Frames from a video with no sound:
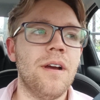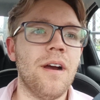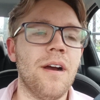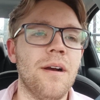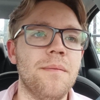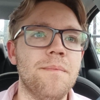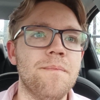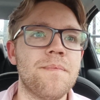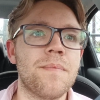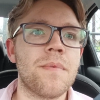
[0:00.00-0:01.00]
Um,
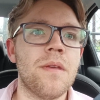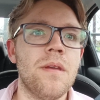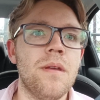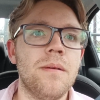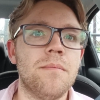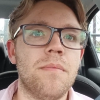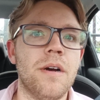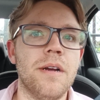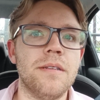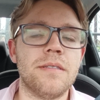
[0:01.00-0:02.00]

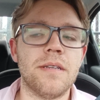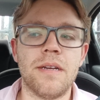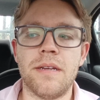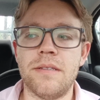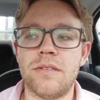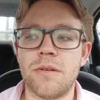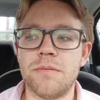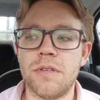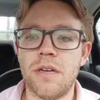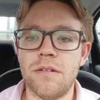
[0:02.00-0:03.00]
but uh, in
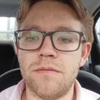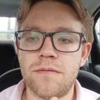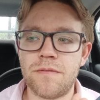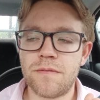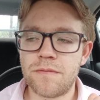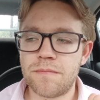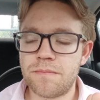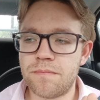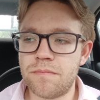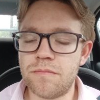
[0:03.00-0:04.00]
terms of
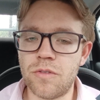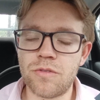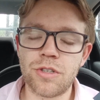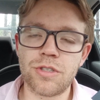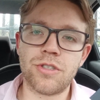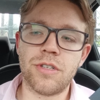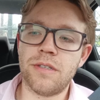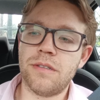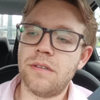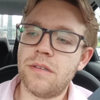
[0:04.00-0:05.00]

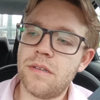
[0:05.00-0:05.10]
nutrition,